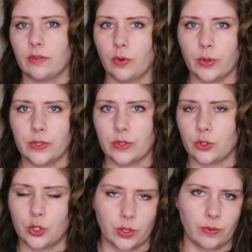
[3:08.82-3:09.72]
of course,
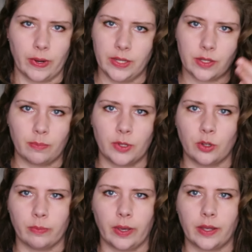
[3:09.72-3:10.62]
should raise up in
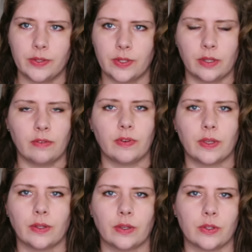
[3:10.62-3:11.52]
your mind
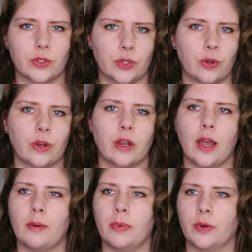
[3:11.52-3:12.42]
significant concern
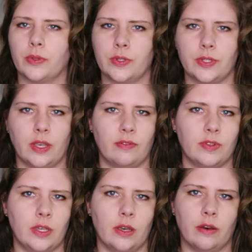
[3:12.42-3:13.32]
about the
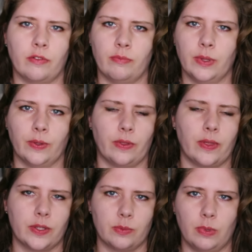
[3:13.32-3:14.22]
safety of milk
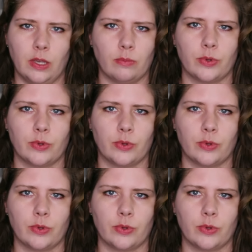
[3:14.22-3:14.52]
that's being